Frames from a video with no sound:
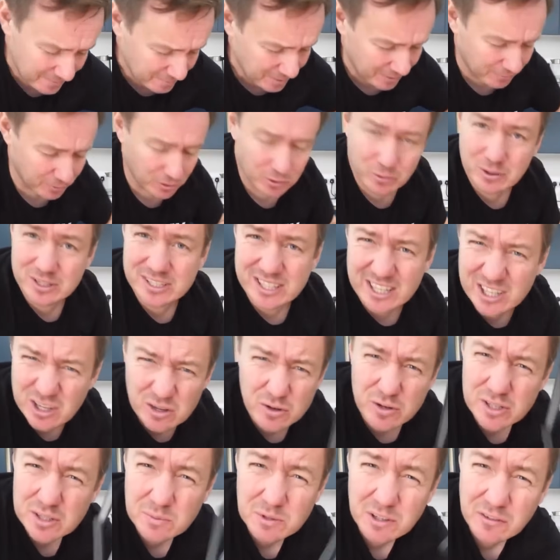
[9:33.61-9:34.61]
People always say,
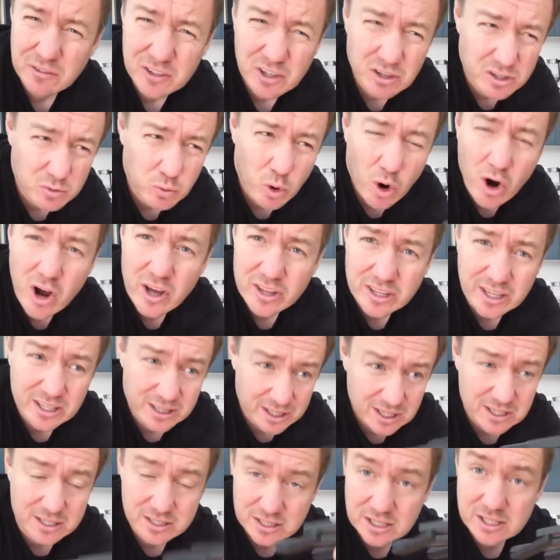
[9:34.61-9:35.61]
use them in your videos. What are they?
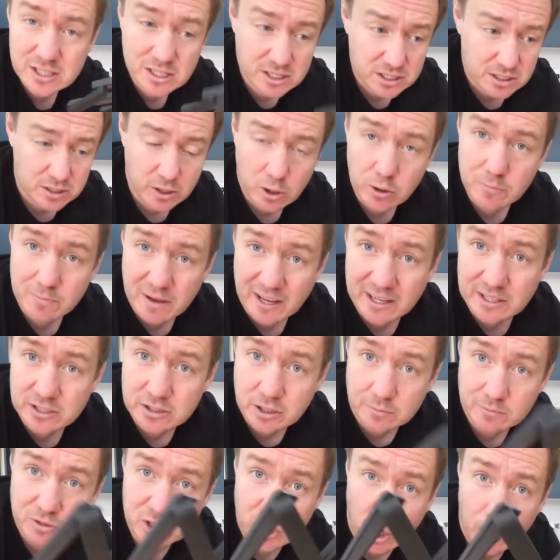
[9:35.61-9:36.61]
This is who makes them.